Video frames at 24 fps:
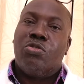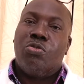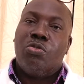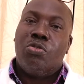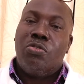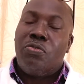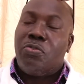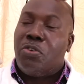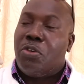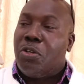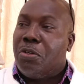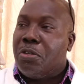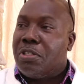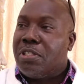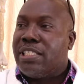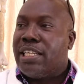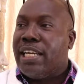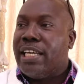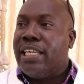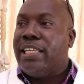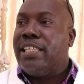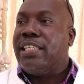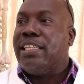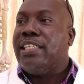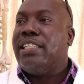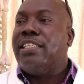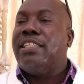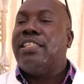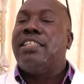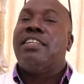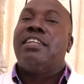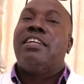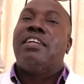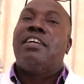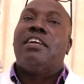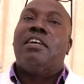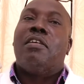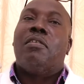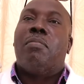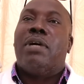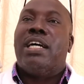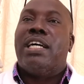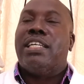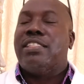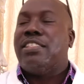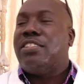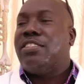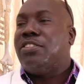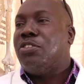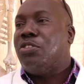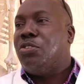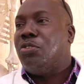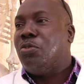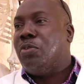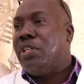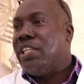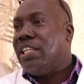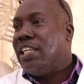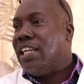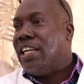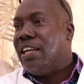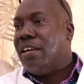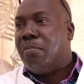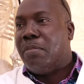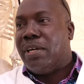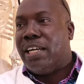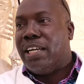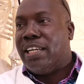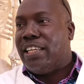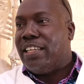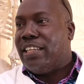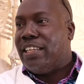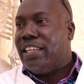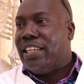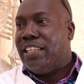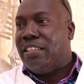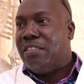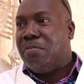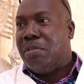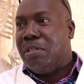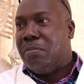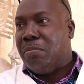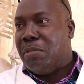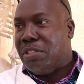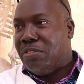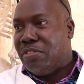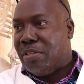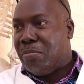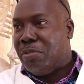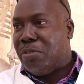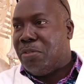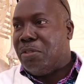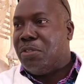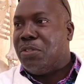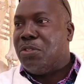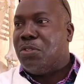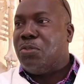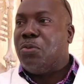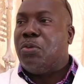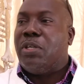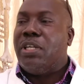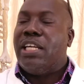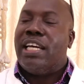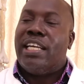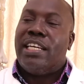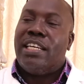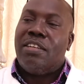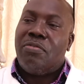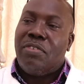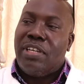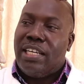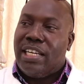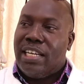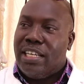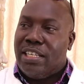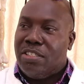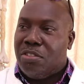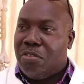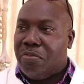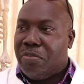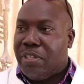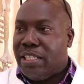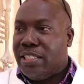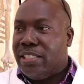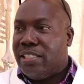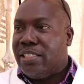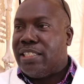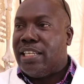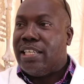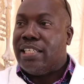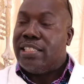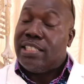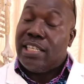good for your psyche, but you wouldn't come back and be miserable. Right, so there yeah. are different kinds of exercise